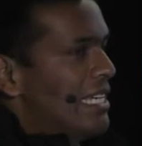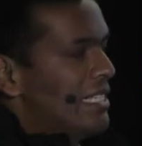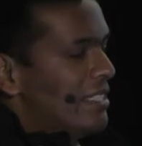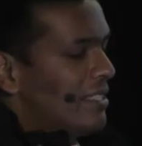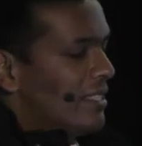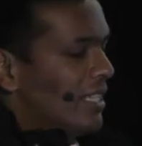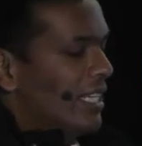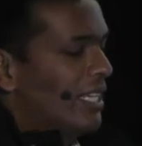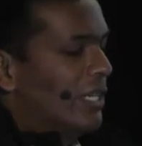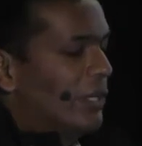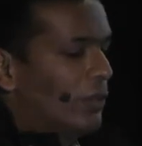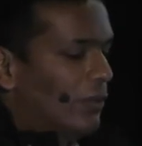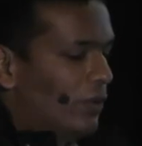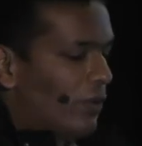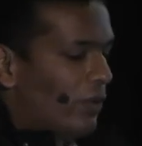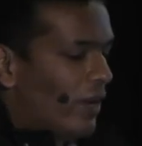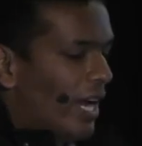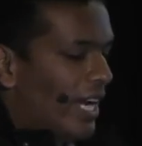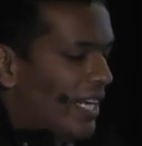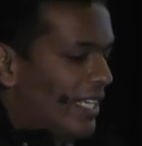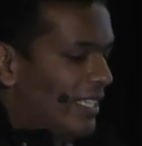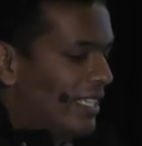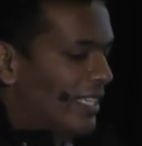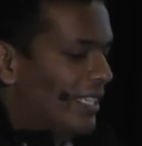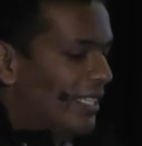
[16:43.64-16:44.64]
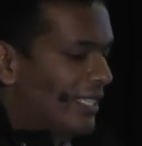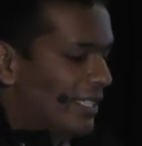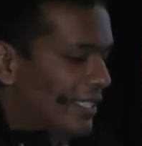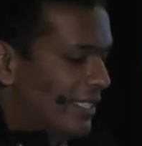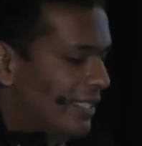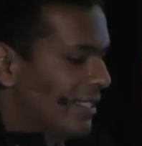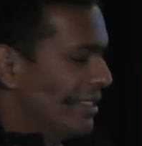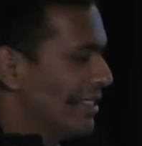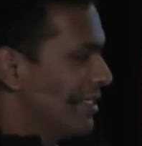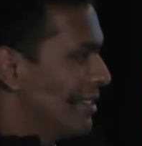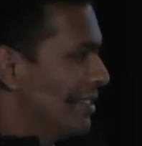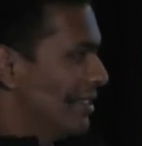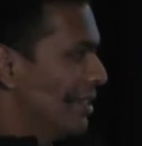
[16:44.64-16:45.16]
it's like you write
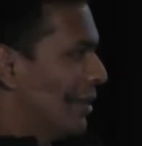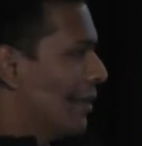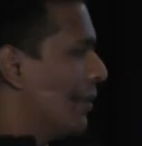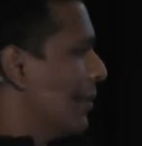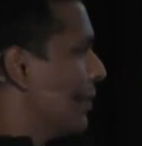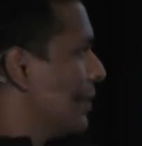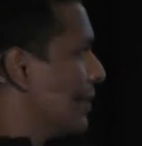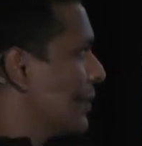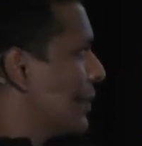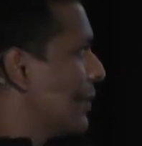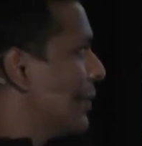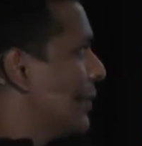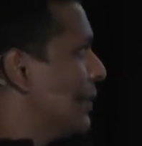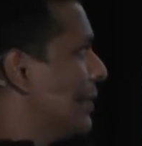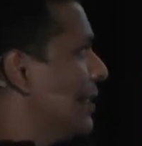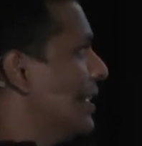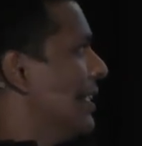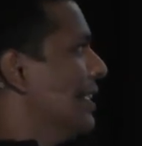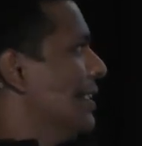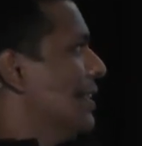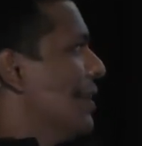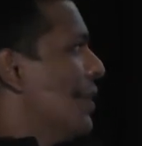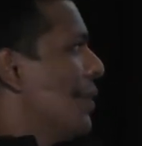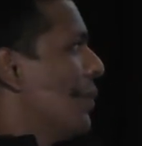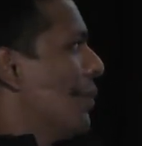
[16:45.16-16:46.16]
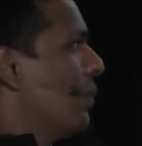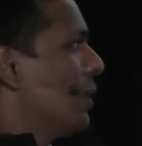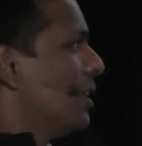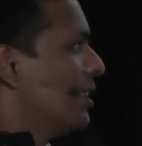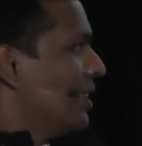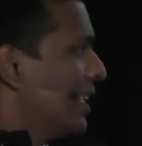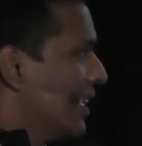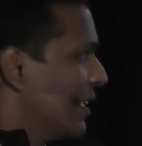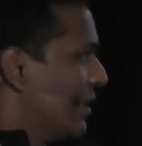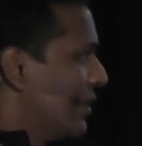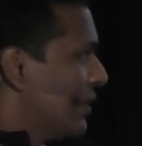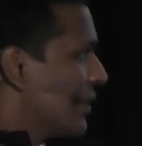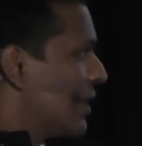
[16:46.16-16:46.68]
the whole code,
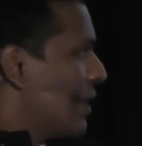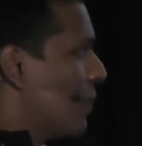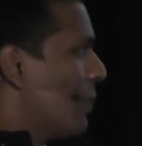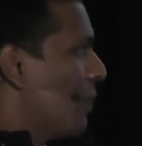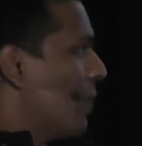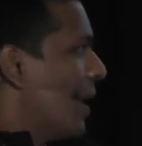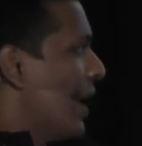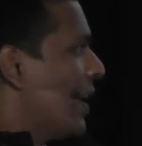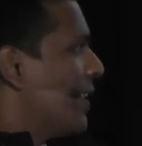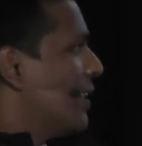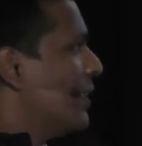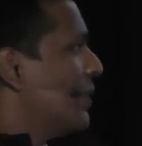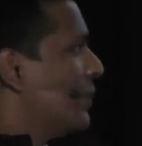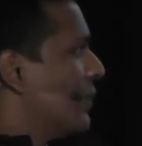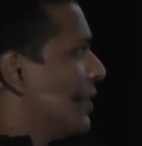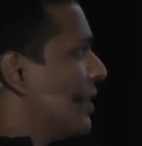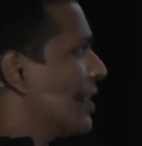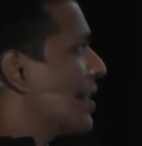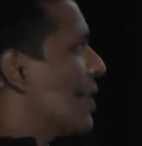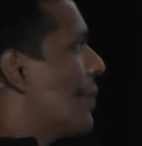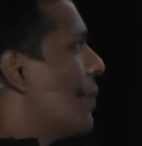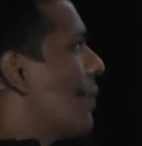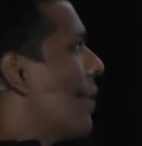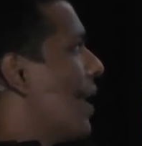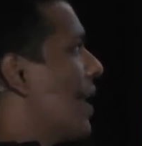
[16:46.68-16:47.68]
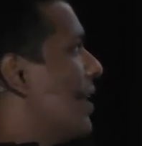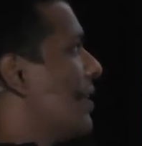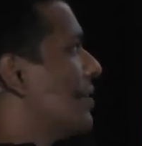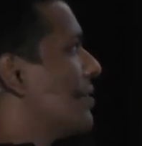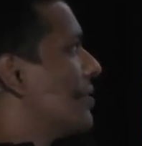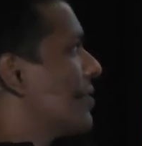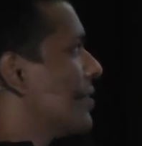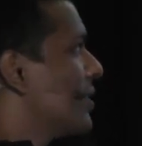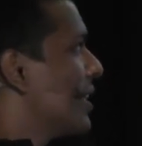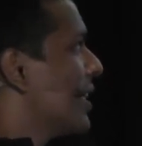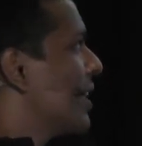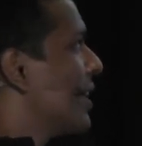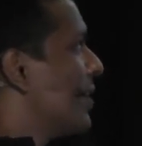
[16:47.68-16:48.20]
but then you compile it with a
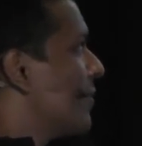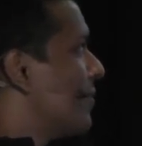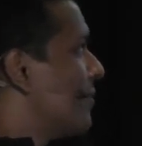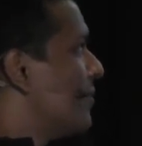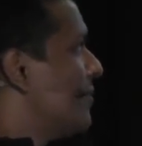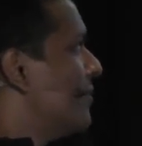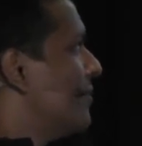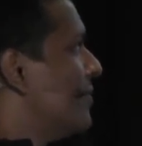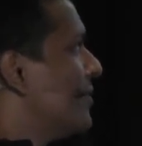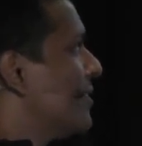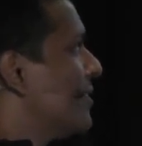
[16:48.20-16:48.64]
compiler. So think of